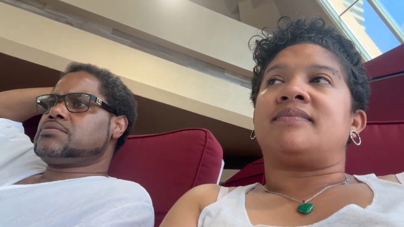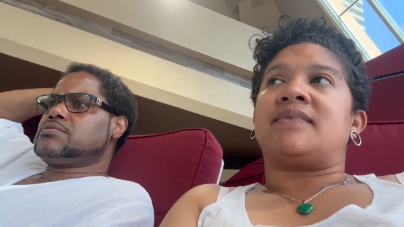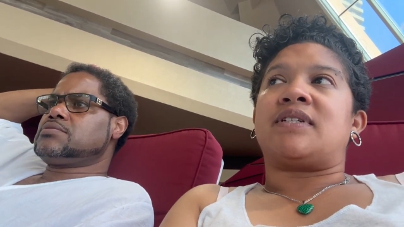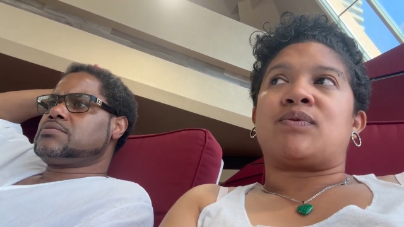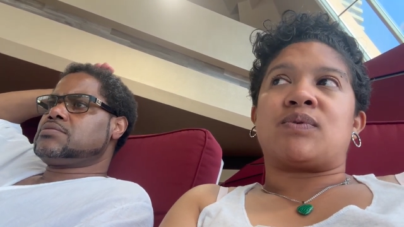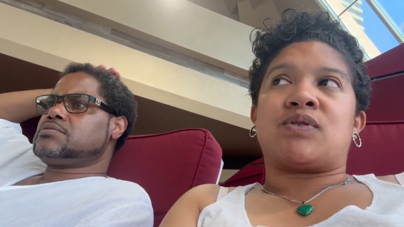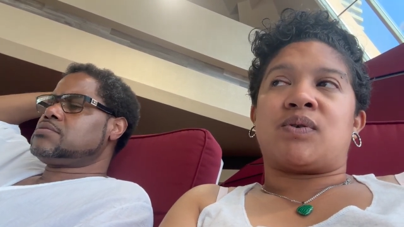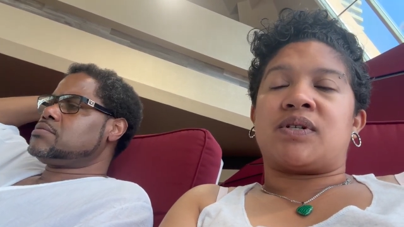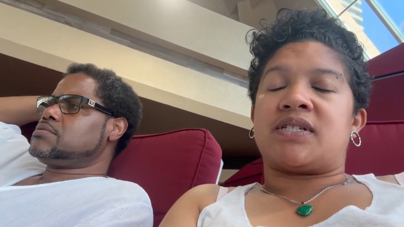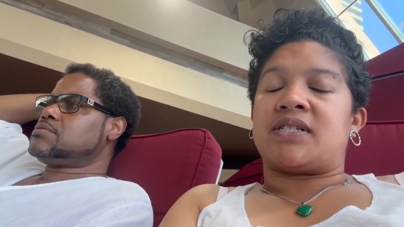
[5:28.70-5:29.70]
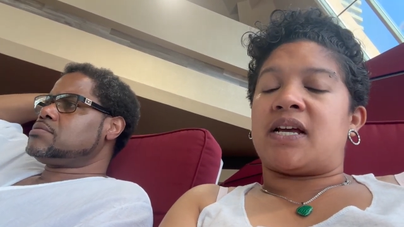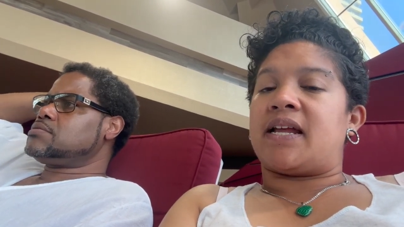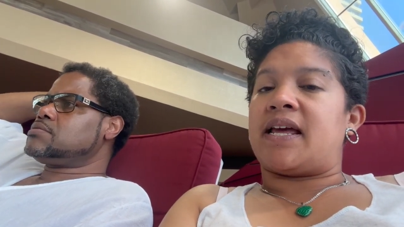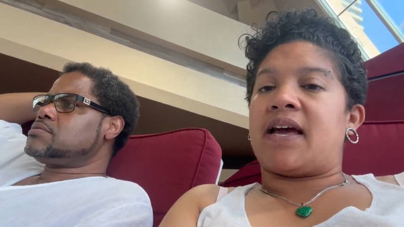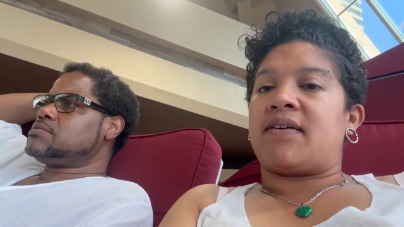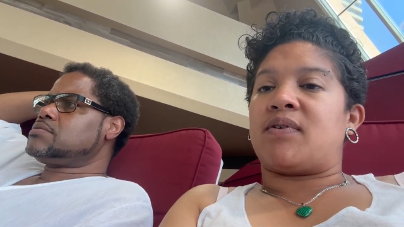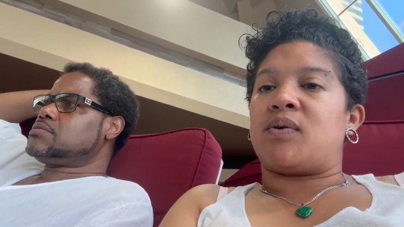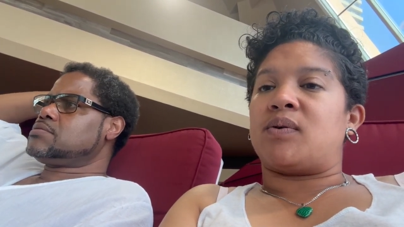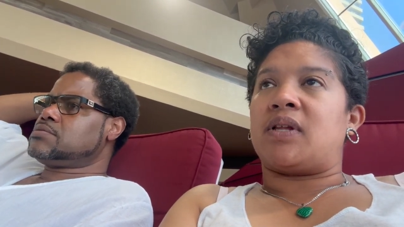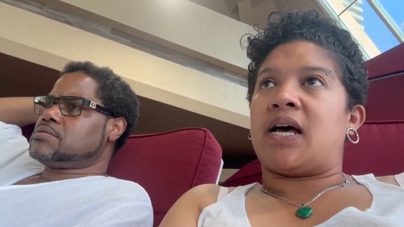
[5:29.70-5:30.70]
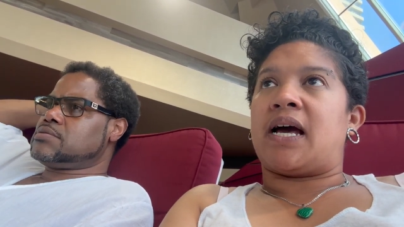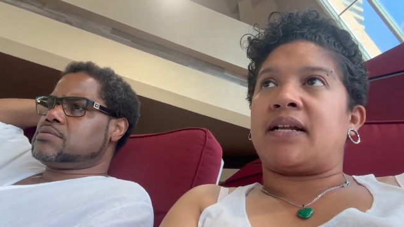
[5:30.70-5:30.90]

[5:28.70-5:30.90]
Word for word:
Speaker 1: This resort does not have a whole lot